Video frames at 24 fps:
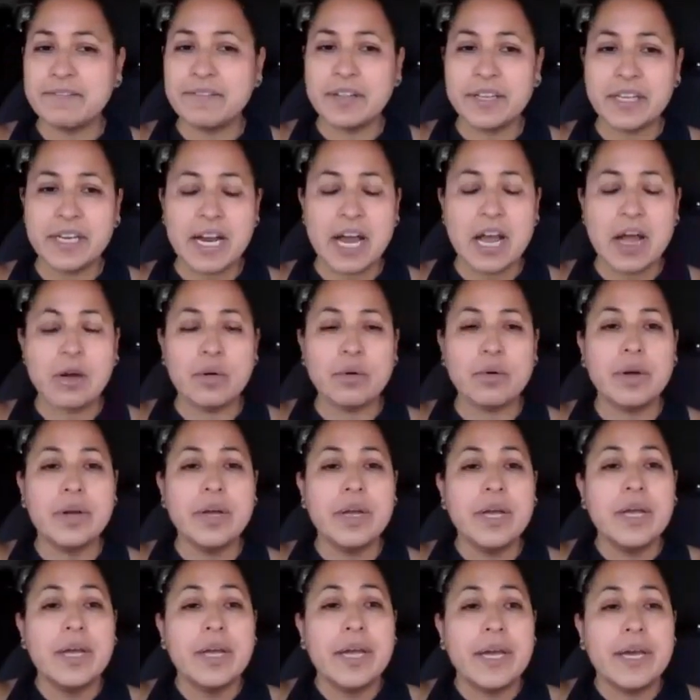can fill it out.
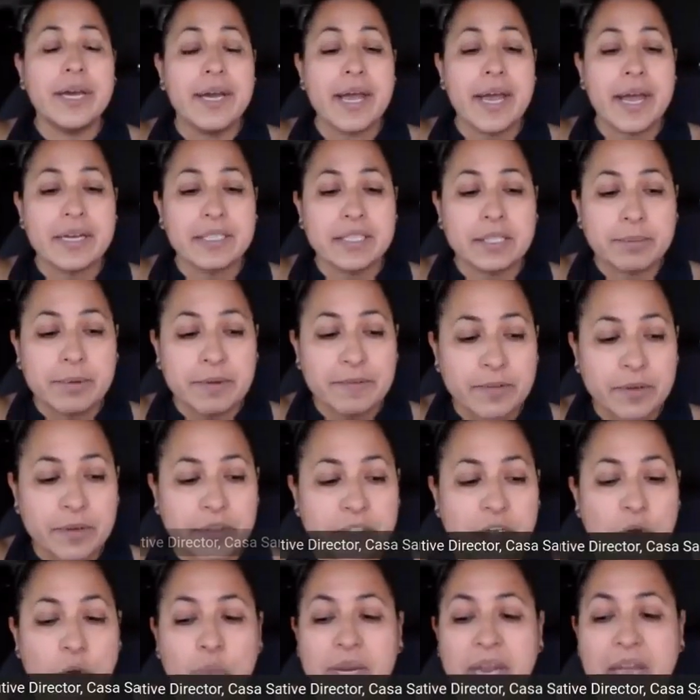It has to be
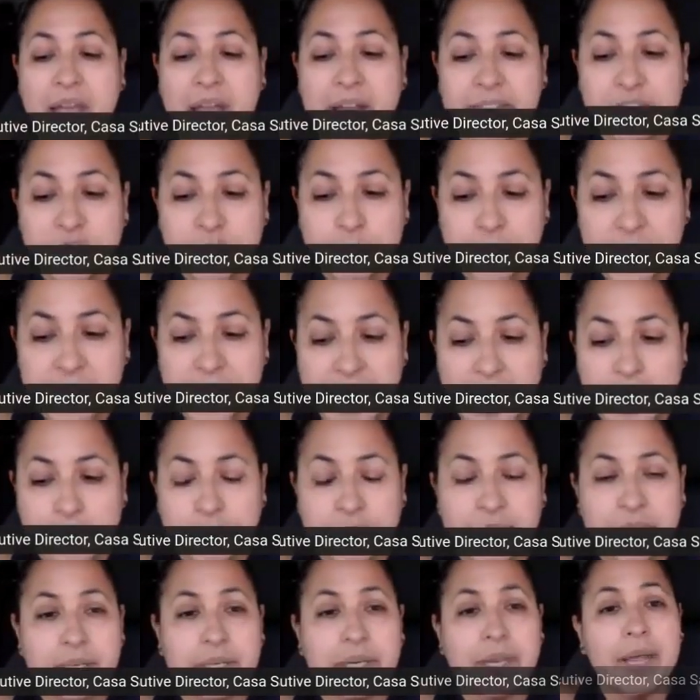filled out. We have to be
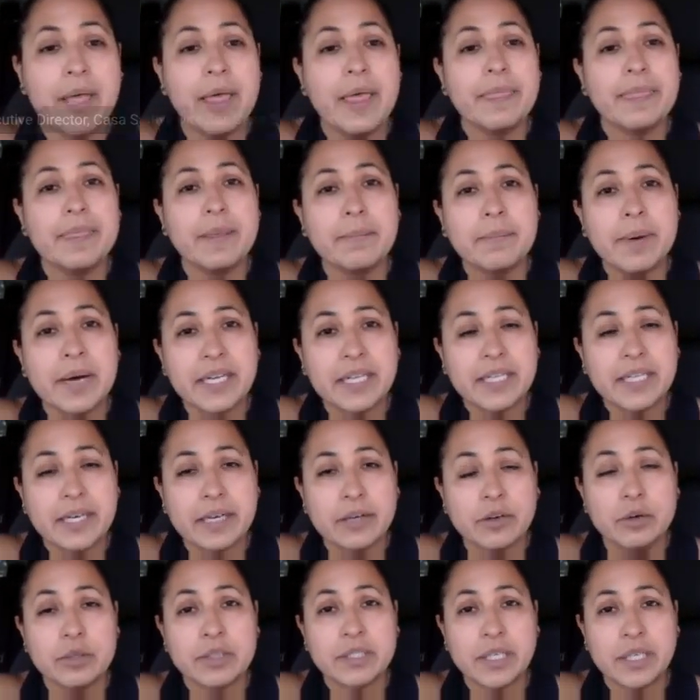counted. The money that
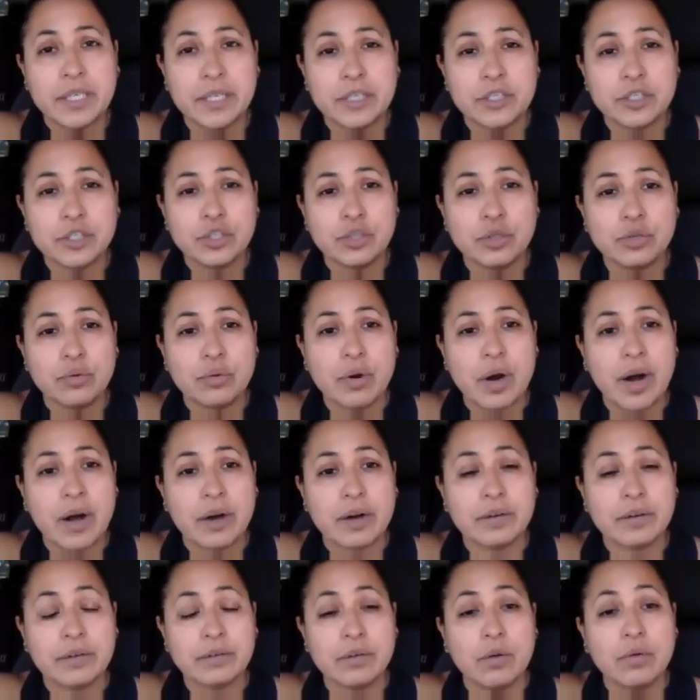goes into
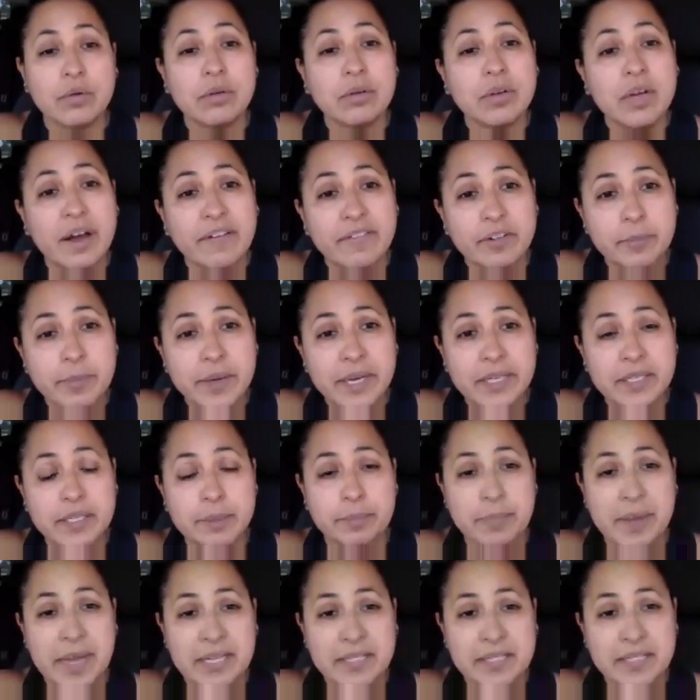our local government
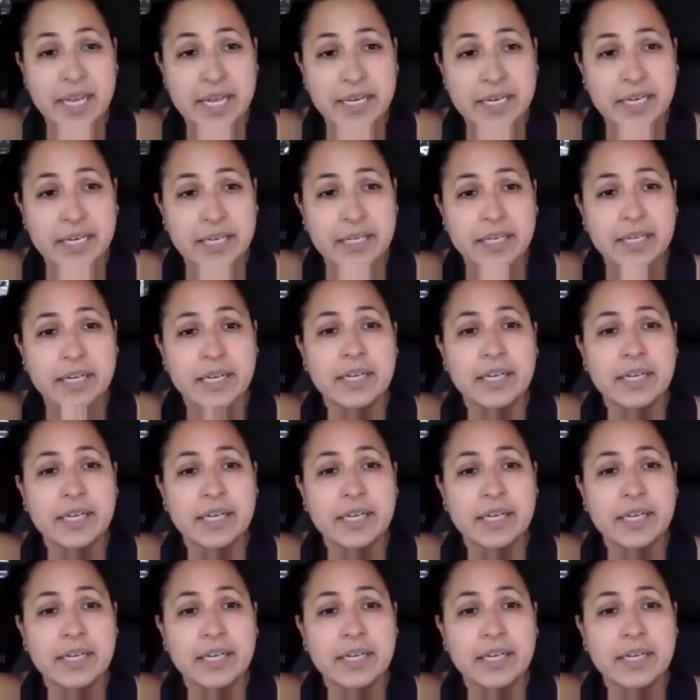depends on it.